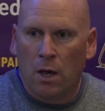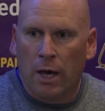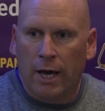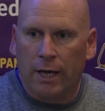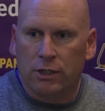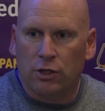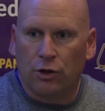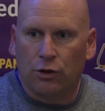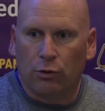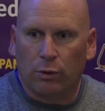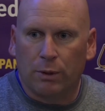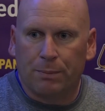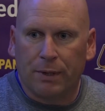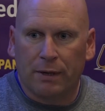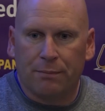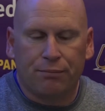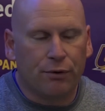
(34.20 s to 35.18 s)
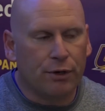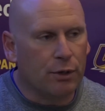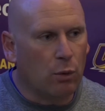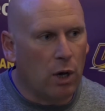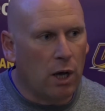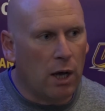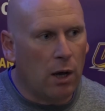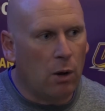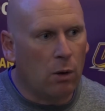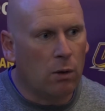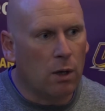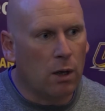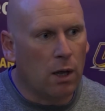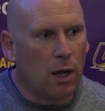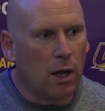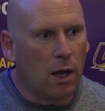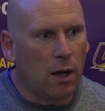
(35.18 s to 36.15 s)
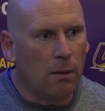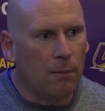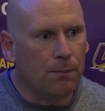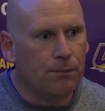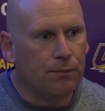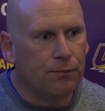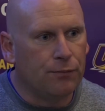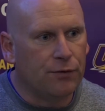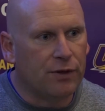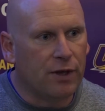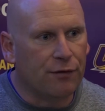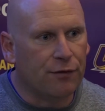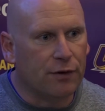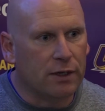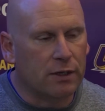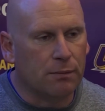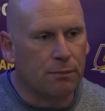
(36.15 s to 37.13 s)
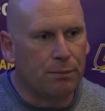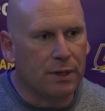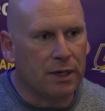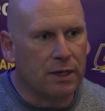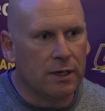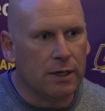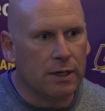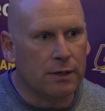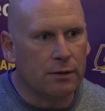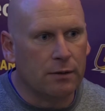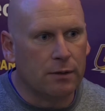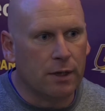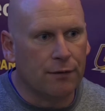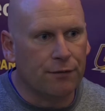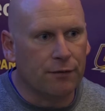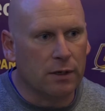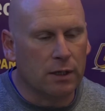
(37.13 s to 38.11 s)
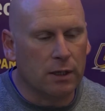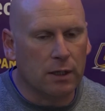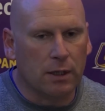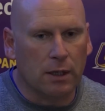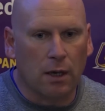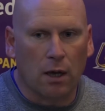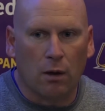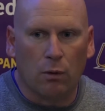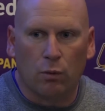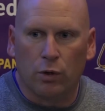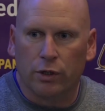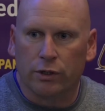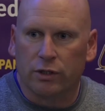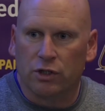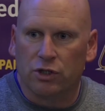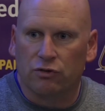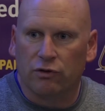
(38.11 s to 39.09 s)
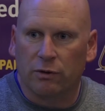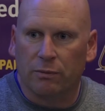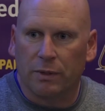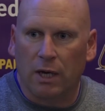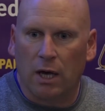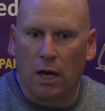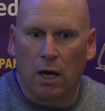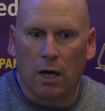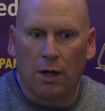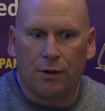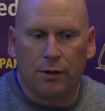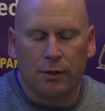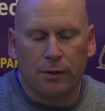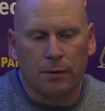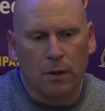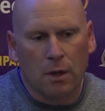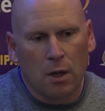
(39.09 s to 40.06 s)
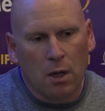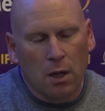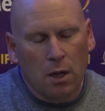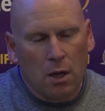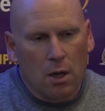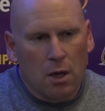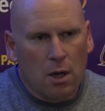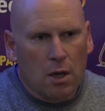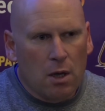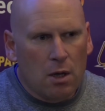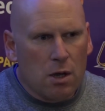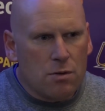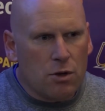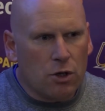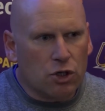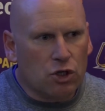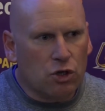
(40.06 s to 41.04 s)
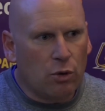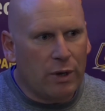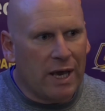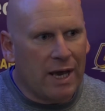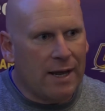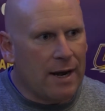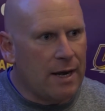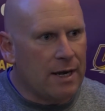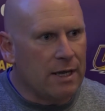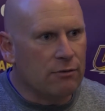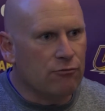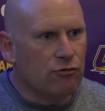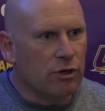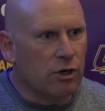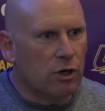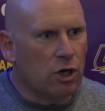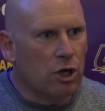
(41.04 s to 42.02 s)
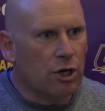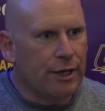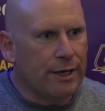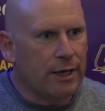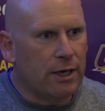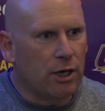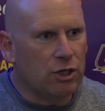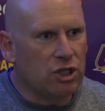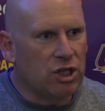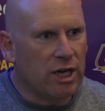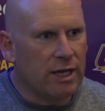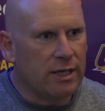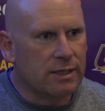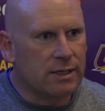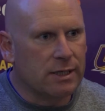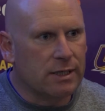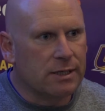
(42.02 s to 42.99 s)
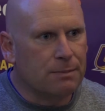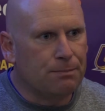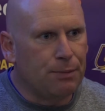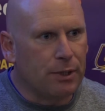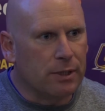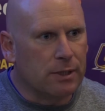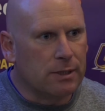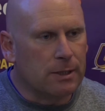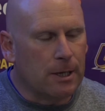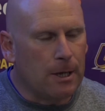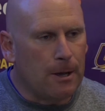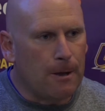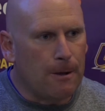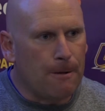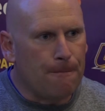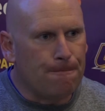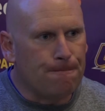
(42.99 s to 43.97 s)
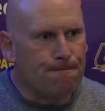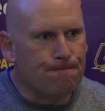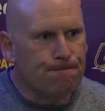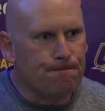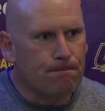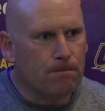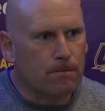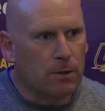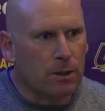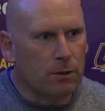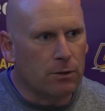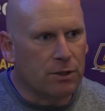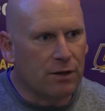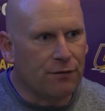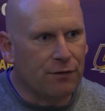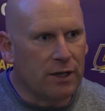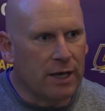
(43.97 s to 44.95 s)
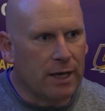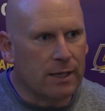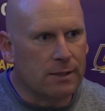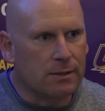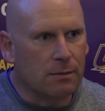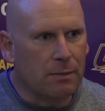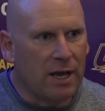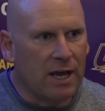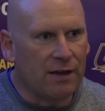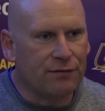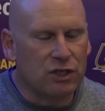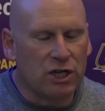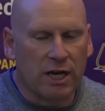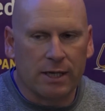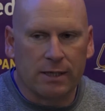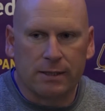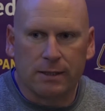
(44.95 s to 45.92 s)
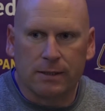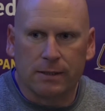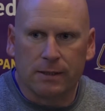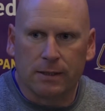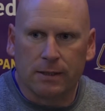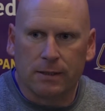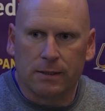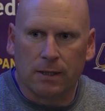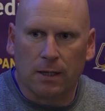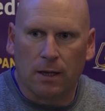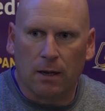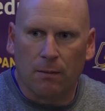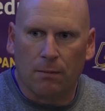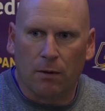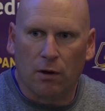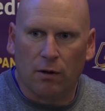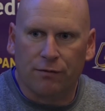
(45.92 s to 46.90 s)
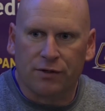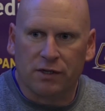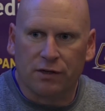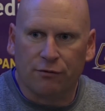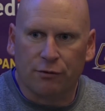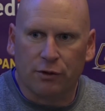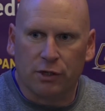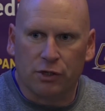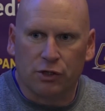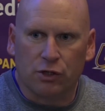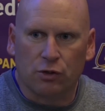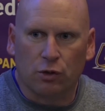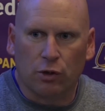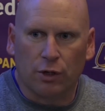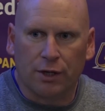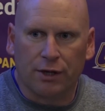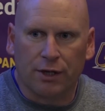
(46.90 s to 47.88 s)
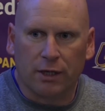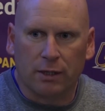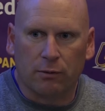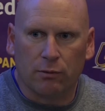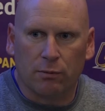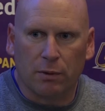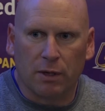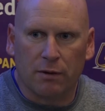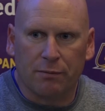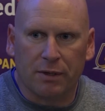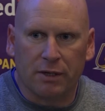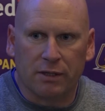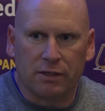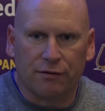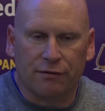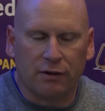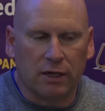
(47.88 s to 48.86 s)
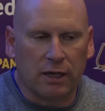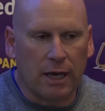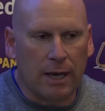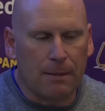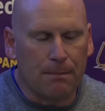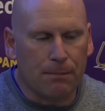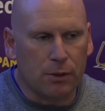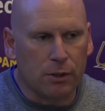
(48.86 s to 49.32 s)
I actually thought we played pretty well. Definitely competed. Definitely worked extremely hard. And not sure we had any real clear-cut chances, but definitely had some half chances that obviously if we'd have scored, I think it might have been a different game.